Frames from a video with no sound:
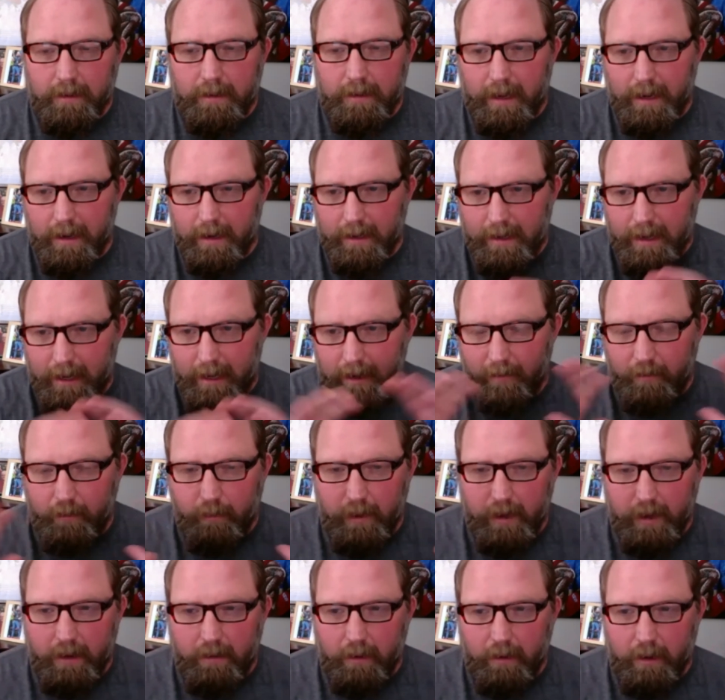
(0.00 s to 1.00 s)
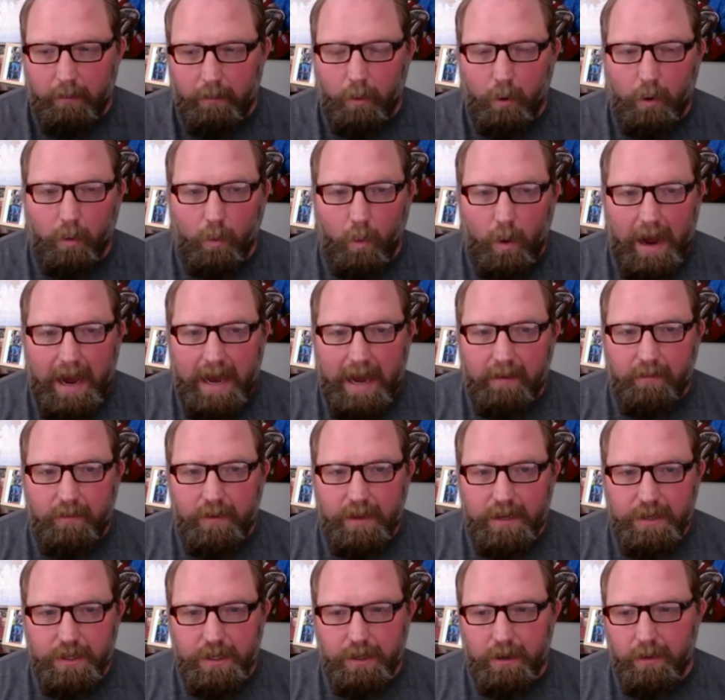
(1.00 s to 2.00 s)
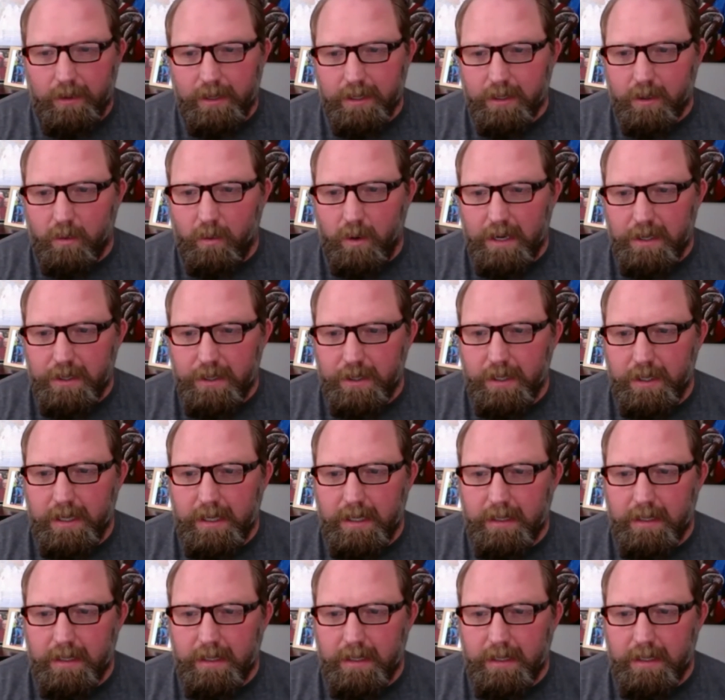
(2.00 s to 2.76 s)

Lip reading: kind of a more wide vision on this question.